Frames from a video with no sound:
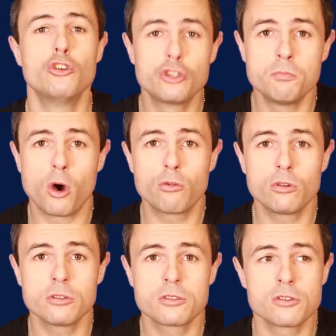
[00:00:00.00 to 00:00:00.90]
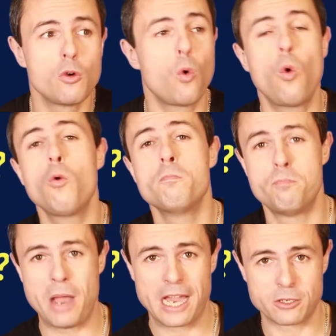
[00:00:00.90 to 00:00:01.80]
good morals or
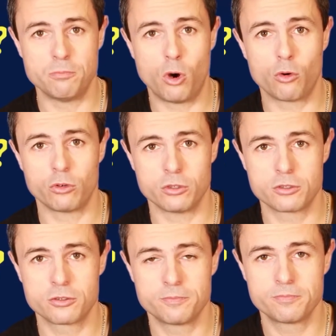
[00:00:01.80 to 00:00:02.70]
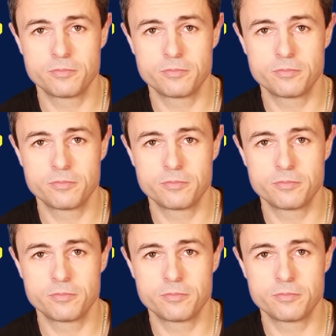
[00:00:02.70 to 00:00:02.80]
bad morals?